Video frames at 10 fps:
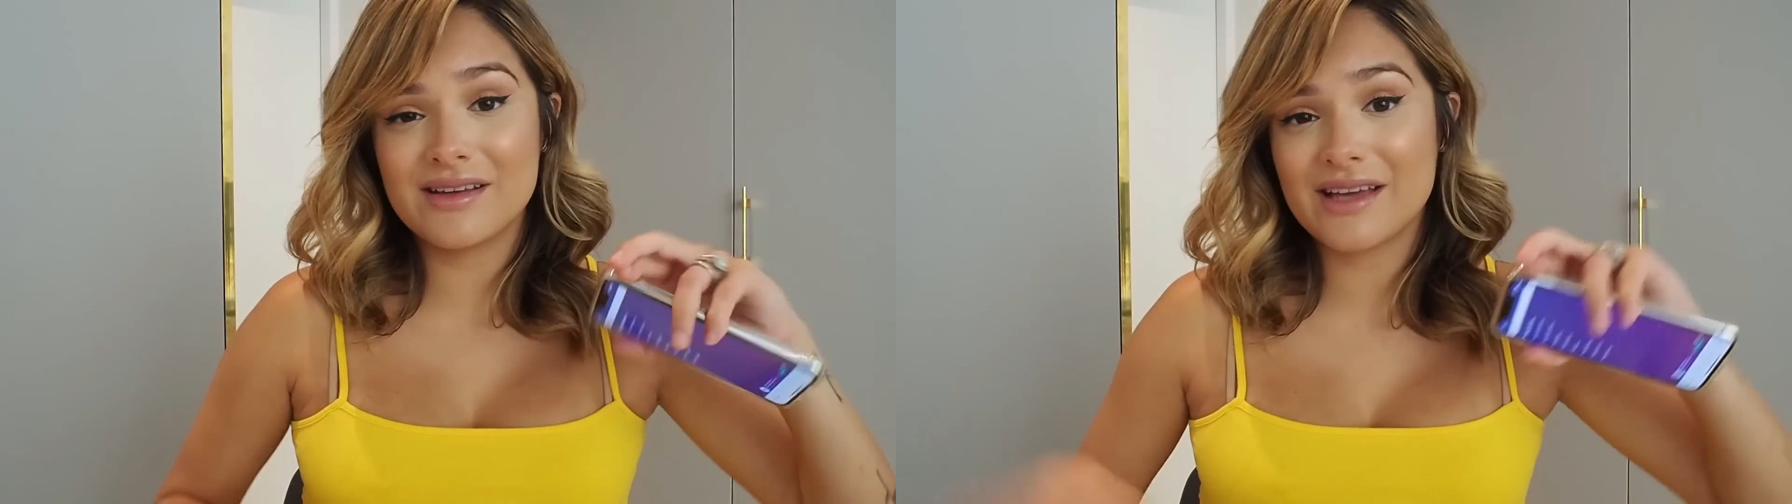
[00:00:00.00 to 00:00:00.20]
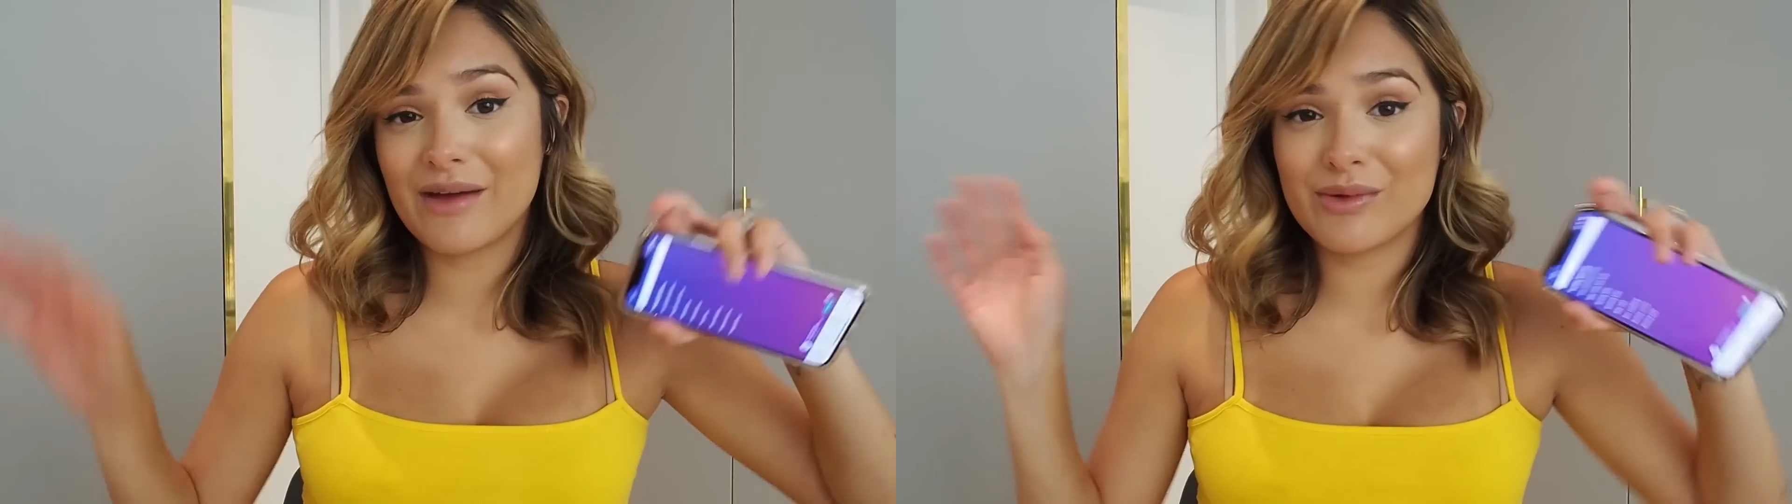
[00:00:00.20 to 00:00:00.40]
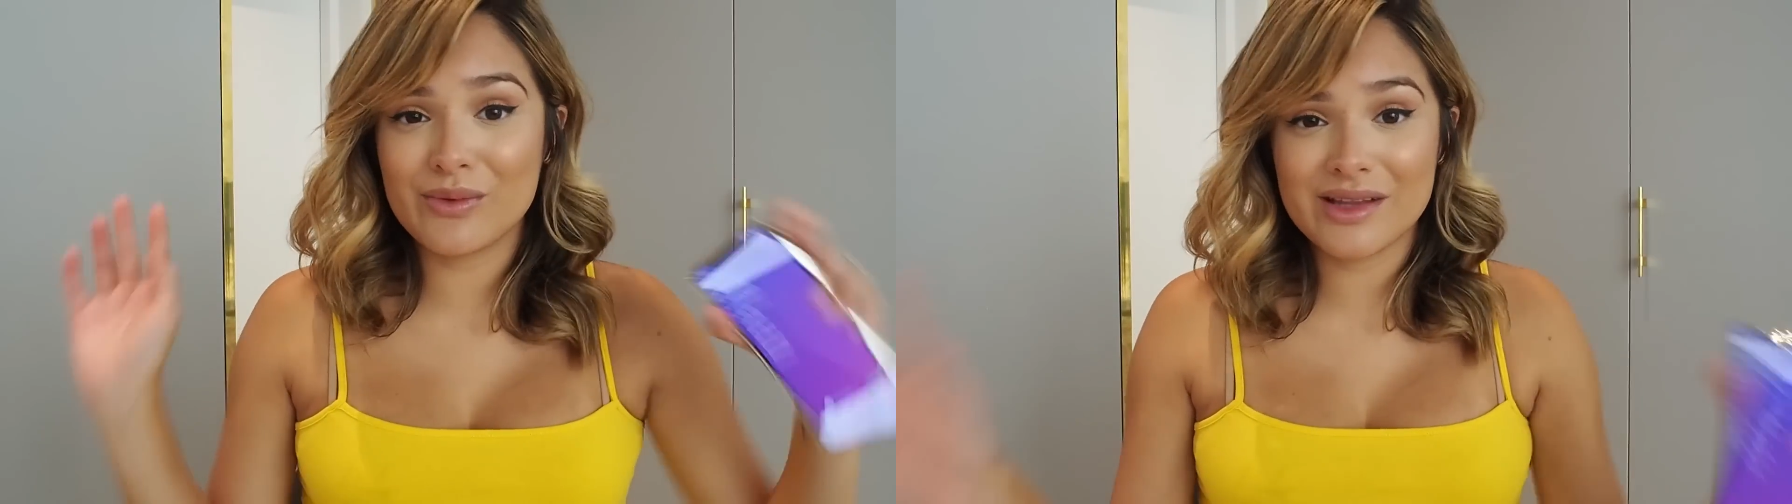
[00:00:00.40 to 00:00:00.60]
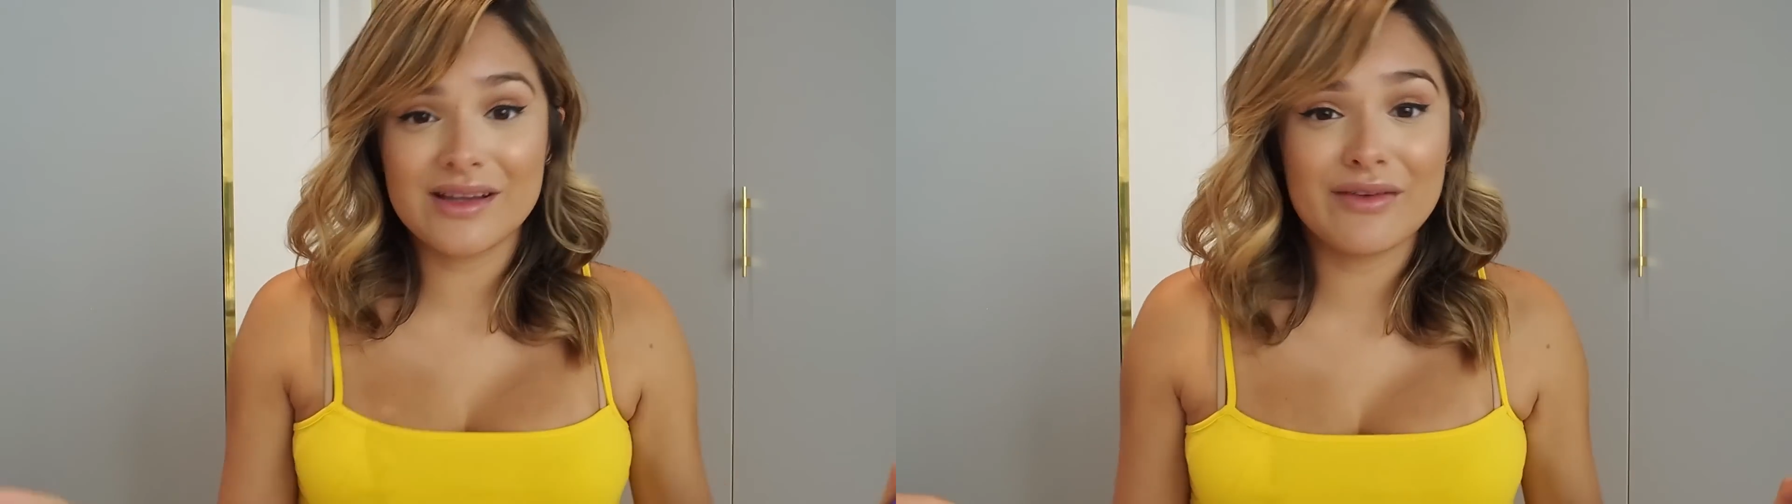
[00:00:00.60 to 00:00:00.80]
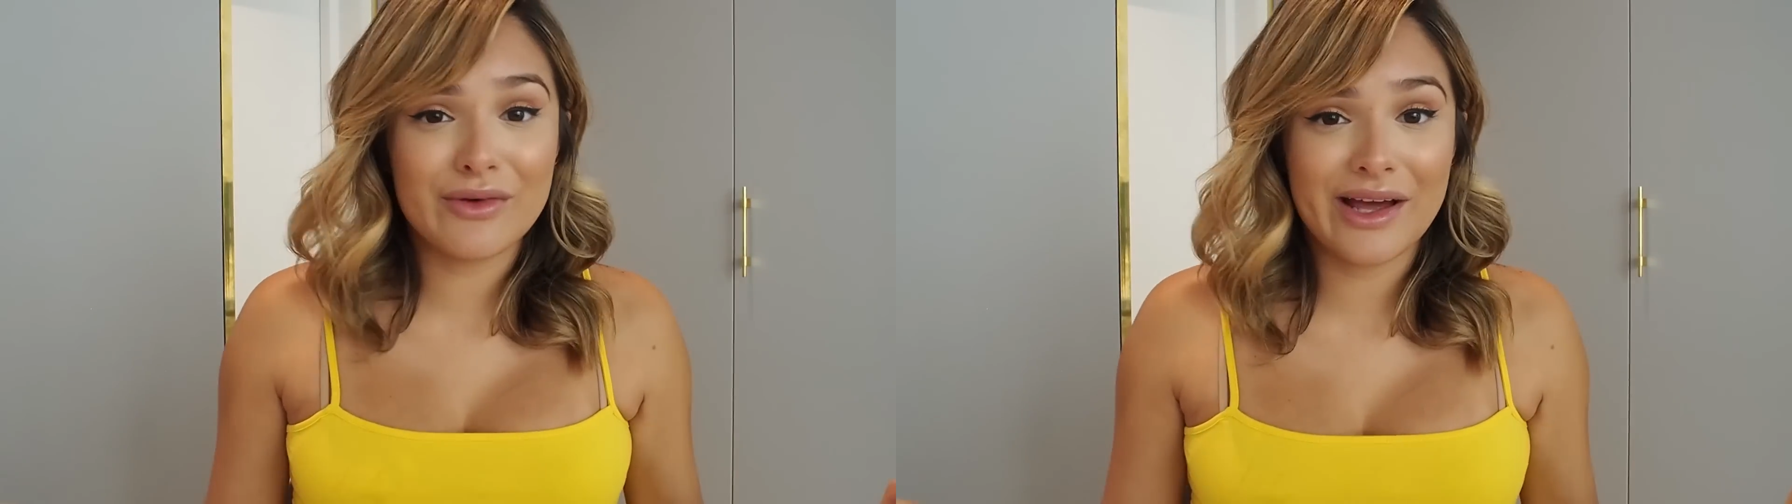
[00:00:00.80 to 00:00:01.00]
kept me really
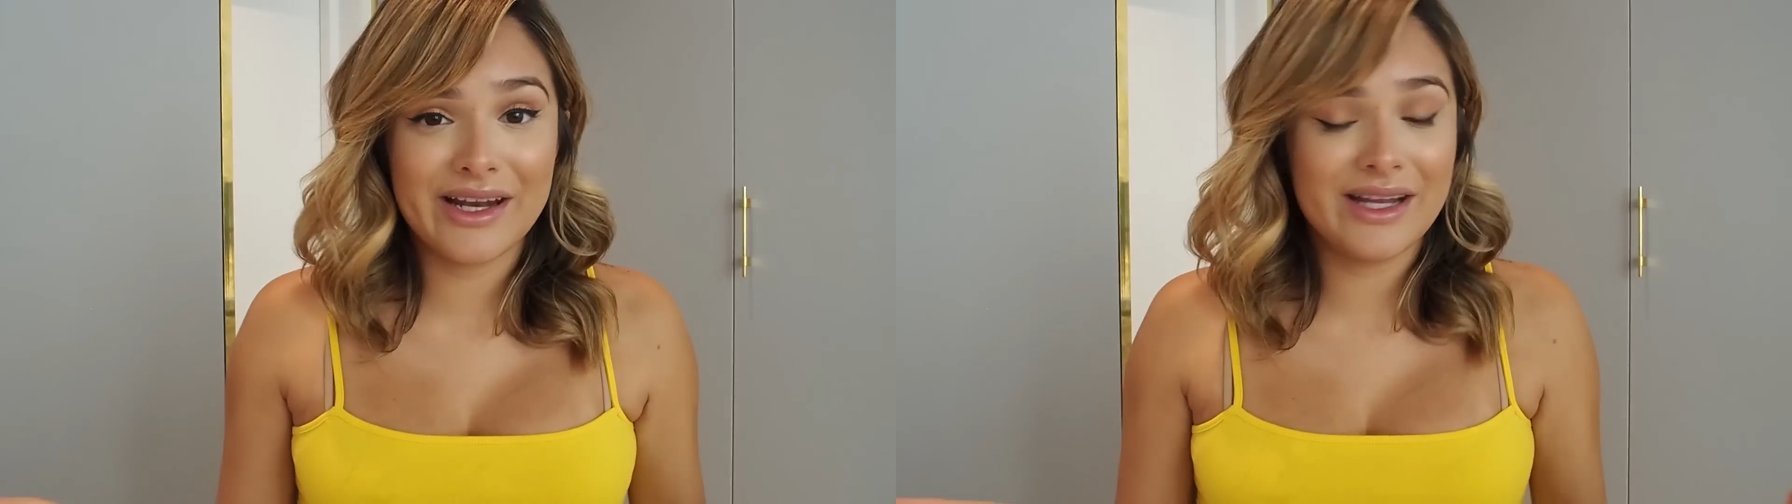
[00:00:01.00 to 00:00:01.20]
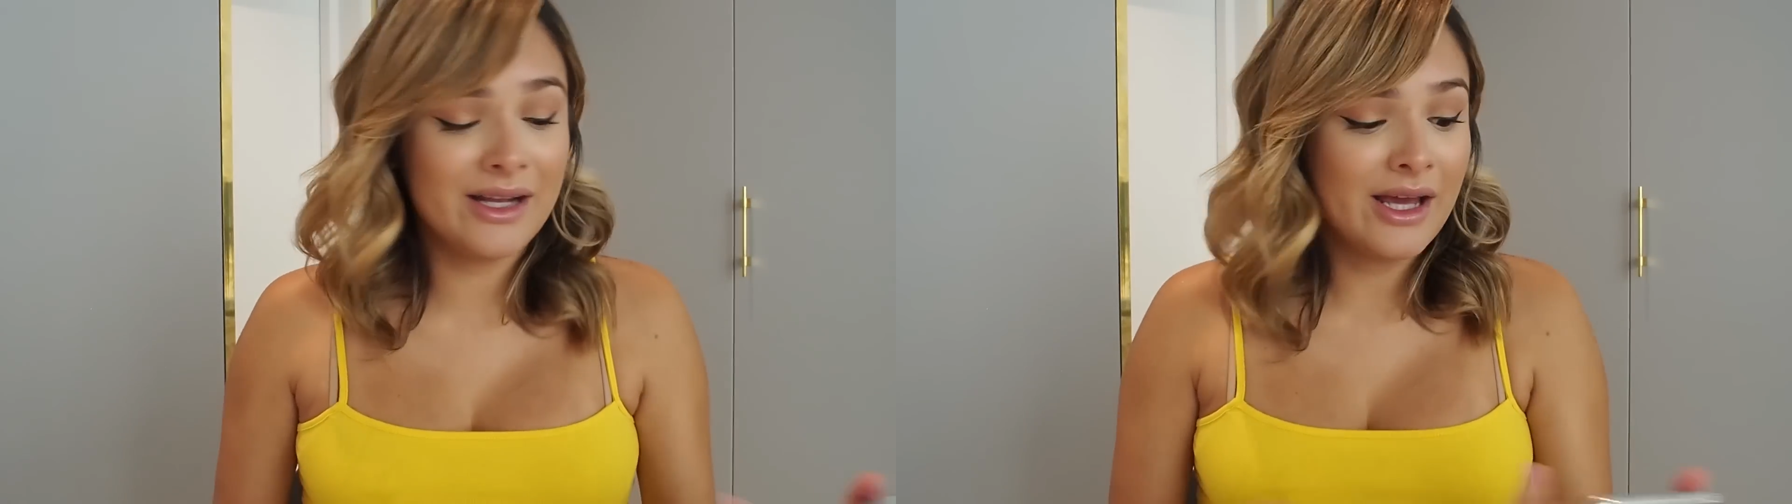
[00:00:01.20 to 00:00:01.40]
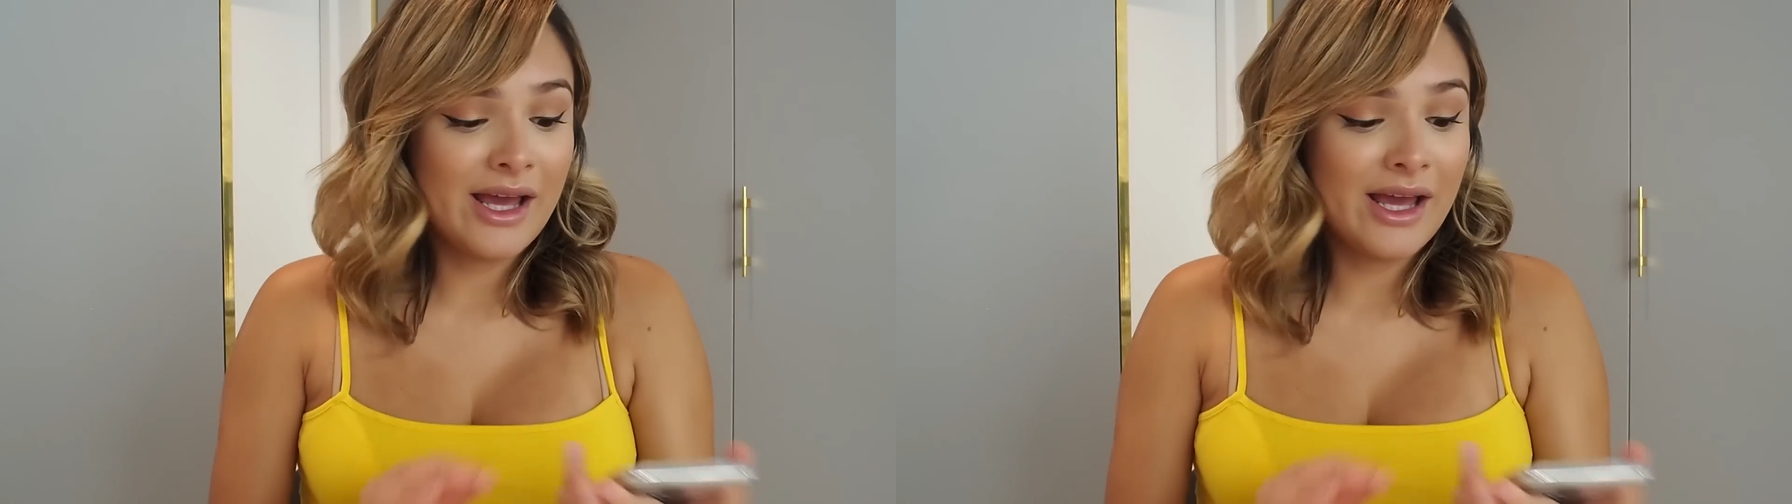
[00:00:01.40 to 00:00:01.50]
level-headed,